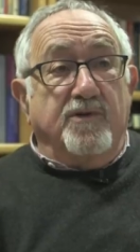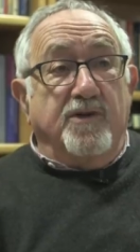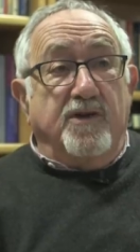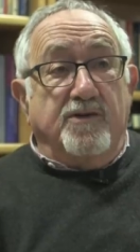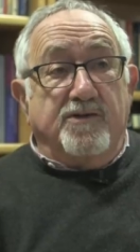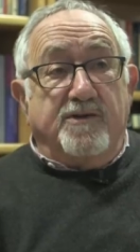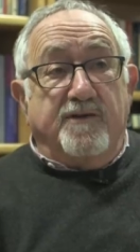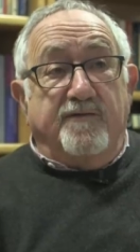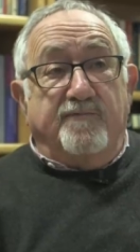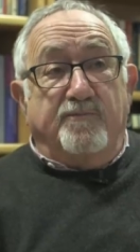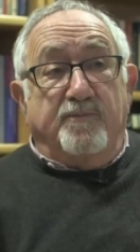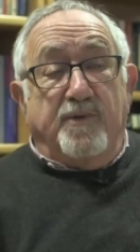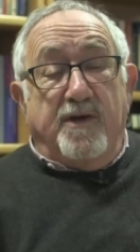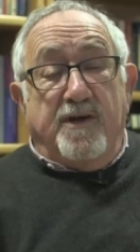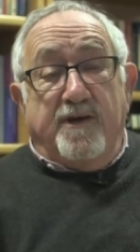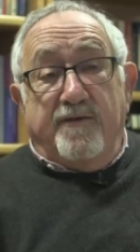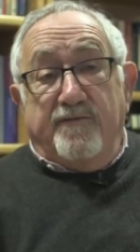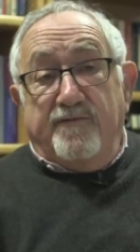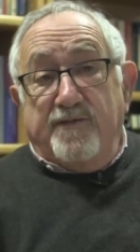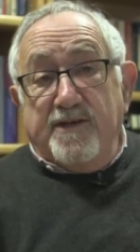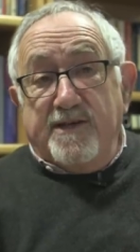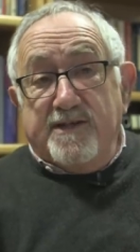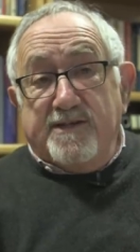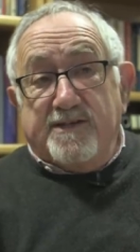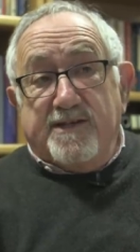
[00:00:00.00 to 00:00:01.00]
Josef
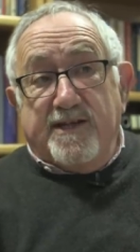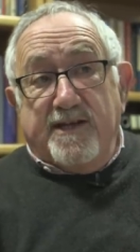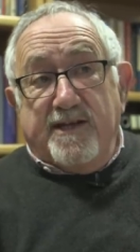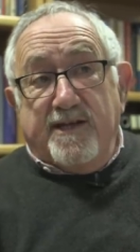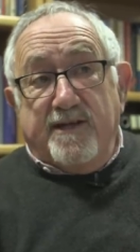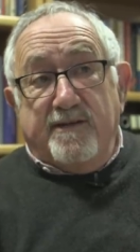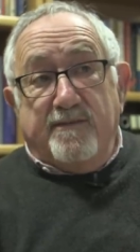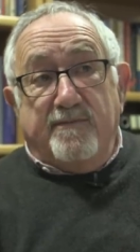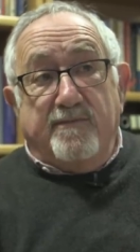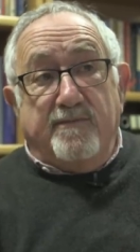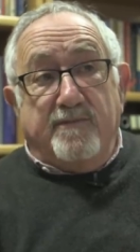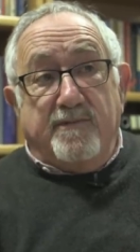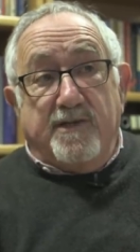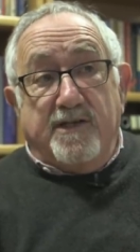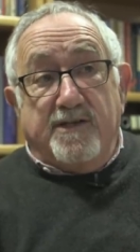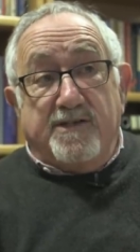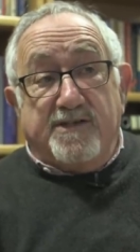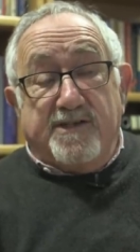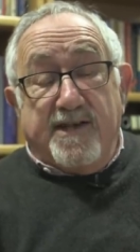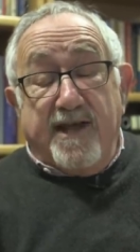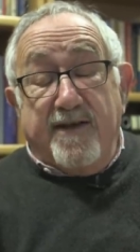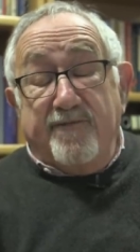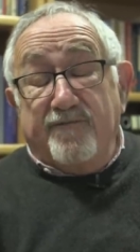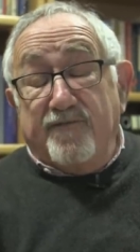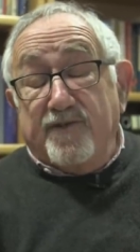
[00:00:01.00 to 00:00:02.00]
Parvizi in, at
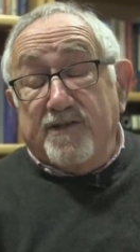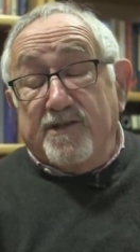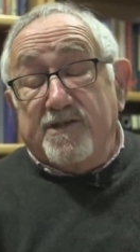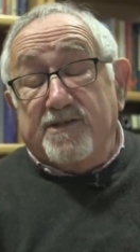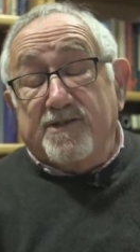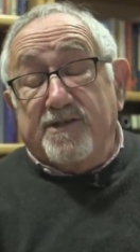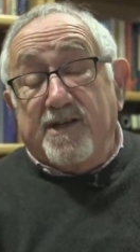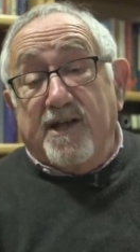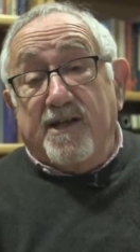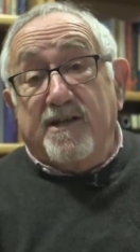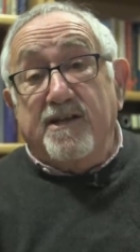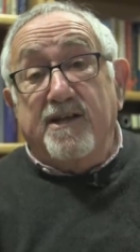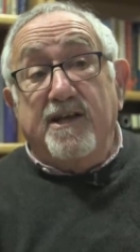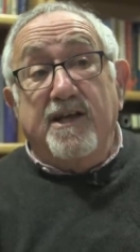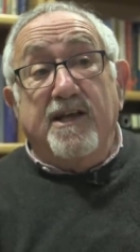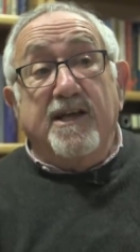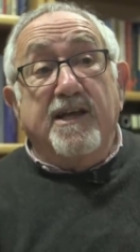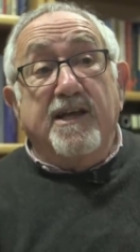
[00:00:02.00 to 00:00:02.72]
Stanford has done